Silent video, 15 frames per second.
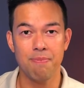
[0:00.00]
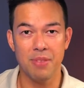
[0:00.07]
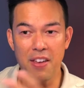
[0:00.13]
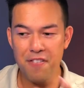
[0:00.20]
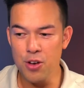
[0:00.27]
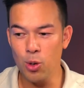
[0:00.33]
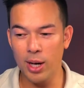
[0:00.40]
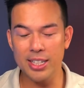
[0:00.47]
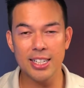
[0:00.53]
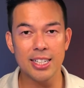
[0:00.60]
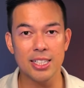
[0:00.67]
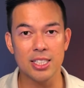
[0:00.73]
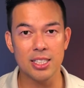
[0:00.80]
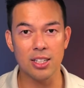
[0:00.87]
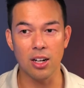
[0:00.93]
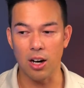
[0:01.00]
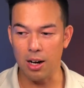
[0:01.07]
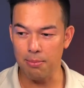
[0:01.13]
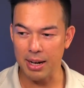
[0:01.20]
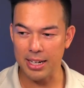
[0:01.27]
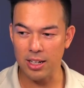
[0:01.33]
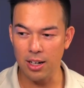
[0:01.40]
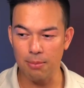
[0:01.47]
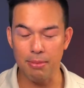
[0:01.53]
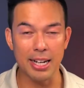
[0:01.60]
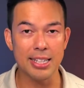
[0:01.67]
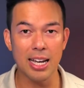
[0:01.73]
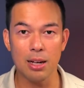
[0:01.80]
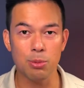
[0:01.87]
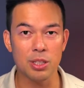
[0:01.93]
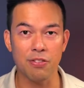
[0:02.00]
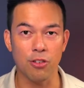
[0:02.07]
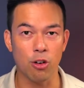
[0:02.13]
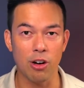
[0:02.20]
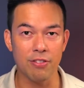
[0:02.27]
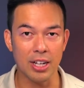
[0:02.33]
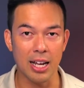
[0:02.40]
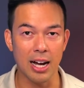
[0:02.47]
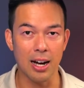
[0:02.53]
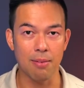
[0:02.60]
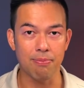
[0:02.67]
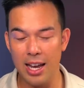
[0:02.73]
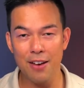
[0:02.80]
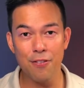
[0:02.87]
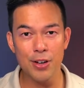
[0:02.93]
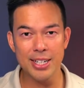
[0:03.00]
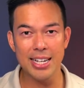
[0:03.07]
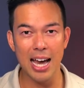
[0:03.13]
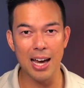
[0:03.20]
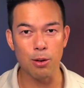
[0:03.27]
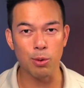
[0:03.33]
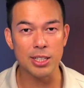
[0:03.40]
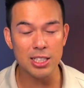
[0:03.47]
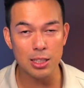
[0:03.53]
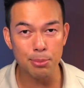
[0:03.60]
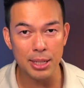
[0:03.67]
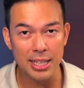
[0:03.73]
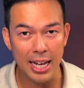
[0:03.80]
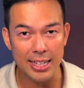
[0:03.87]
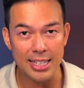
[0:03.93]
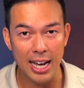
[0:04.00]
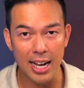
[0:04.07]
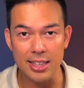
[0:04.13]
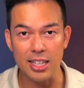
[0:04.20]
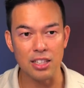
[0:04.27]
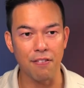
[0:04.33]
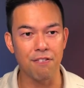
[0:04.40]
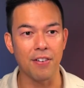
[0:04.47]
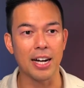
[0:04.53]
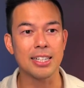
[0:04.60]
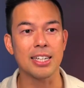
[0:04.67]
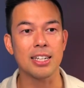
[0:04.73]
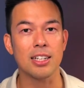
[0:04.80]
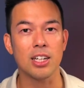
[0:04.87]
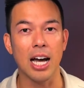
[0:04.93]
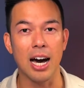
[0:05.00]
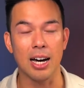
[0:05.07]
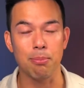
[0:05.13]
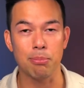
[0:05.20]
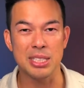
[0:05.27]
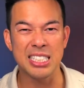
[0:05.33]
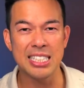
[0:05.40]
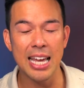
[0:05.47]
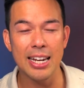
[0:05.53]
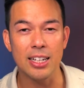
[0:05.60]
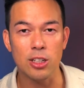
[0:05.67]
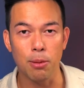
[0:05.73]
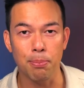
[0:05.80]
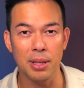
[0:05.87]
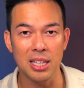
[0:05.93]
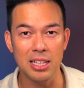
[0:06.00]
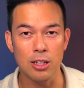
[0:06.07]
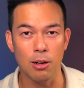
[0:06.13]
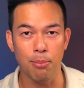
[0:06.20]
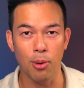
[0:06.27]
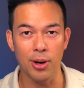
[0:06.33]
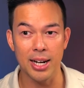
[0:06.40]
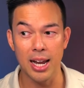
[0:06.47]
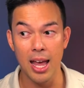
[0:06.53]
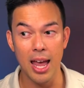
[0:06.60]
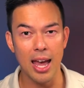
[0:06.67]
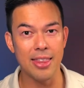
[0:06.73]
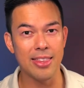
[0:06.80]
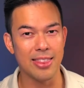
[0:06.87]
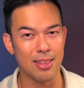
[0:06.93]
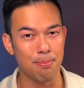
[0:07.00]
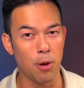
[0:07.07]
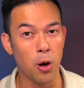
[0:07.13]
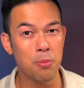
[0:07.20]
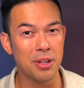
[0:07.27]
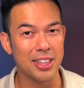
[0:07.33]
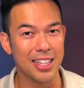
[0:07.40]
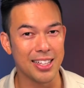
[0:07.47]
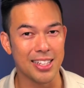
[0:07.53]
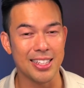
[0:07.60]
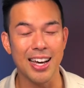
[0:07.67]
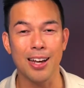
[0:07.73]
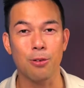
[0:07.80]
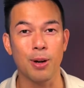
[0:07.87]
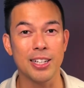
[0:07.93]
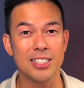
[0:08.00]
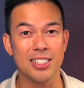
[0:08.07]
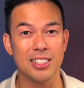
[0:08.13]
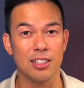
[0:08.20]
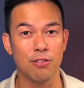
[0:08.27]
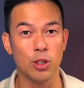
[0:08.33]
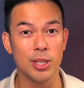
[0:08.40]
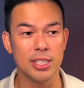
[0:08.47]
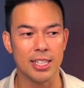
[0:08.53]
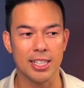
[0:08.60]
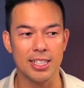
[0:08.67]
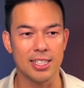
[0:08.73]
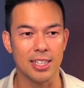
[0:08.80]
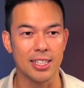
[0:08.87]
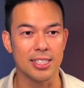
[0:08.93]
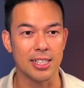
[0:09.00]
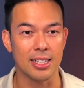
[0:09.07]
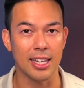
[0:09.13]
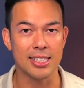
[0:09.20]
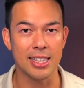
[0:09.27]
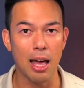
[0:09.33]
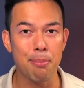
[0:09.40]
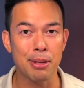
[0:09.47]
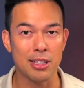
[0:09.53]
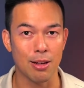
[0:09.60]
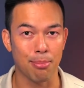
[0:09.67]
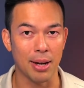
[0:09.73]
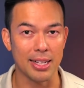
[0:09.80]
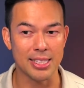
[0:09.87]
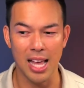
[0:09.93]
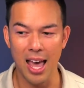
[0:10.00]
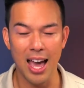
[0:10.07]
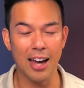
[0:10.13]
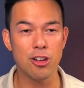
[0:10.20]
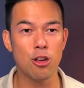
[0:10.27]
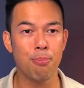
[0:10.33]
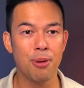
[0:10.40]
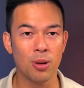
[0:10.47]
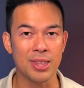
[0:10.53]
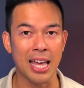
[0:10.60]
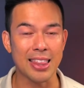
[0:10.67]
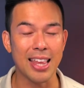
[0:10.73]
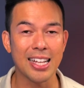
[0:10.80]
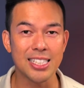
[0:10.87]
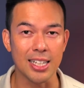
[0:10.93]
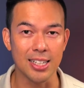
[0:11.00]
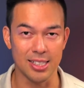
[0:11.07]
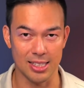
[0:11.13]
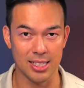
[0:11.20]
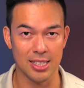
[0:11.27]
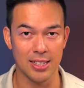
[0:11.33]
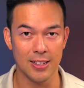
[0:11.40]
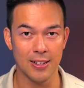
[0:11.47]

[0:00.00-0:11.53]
If you want kids to go, oh my God, my dad was forever calm. Every dad wants to be that dad that's fucking calm, zen, completely on point. And then the moment that the dad raises the voice, the kids listen, they snap into place. How do you build that? That's earned